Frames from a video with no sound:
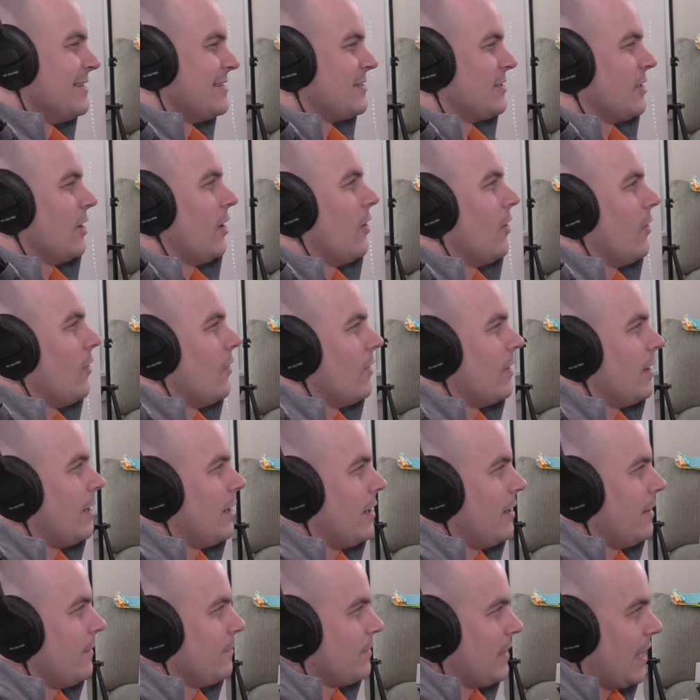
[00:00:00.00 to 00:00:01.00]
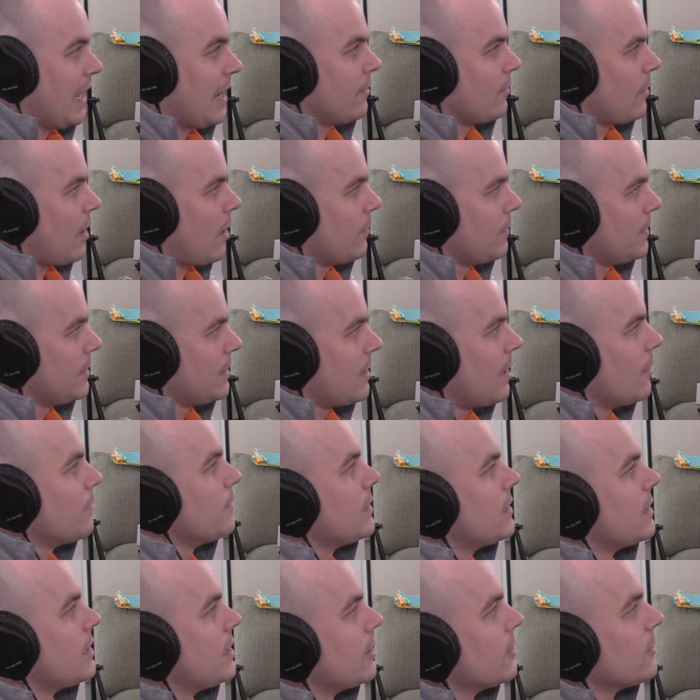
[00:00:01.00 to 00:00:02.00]
So, I'll
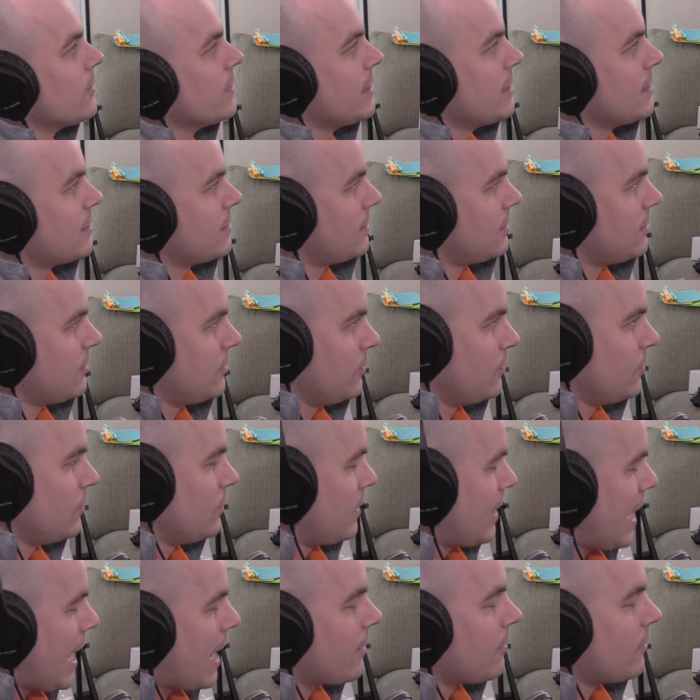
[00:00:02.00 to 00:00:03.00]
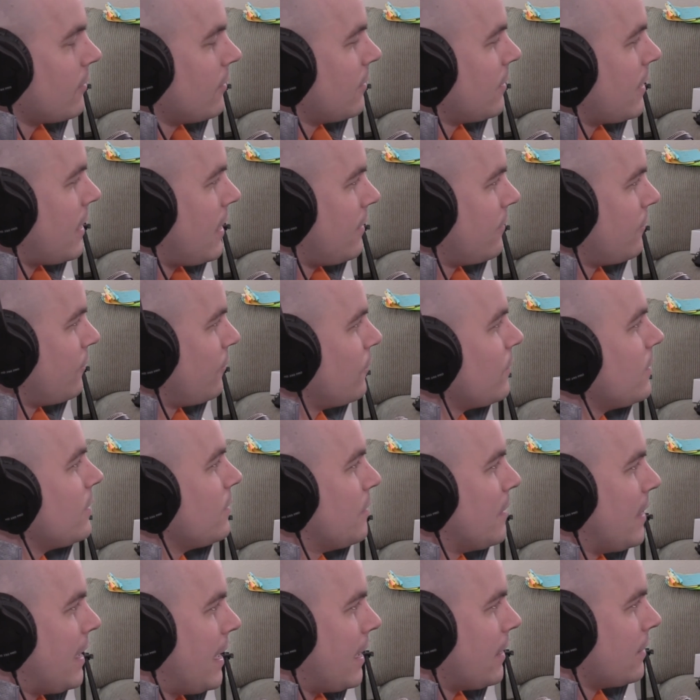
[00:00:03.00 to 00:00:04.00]
be curious to gather that
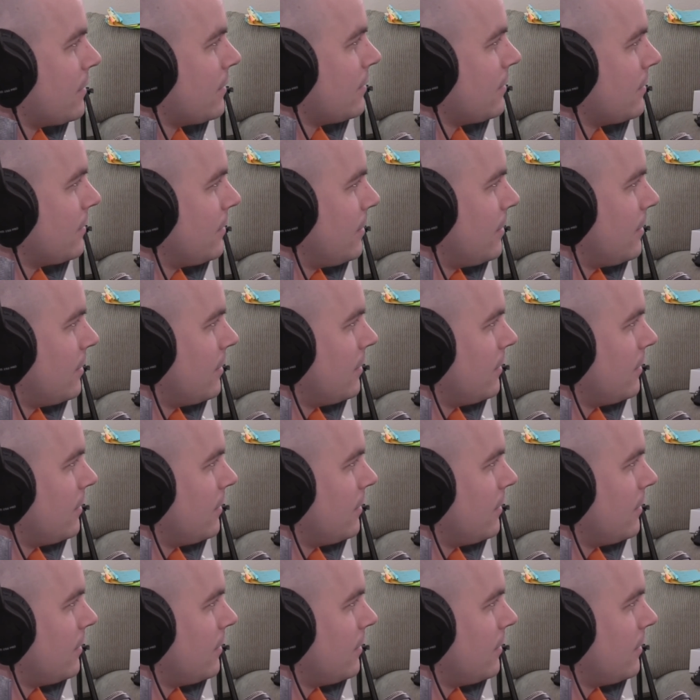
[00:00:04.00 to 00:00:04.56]
feedback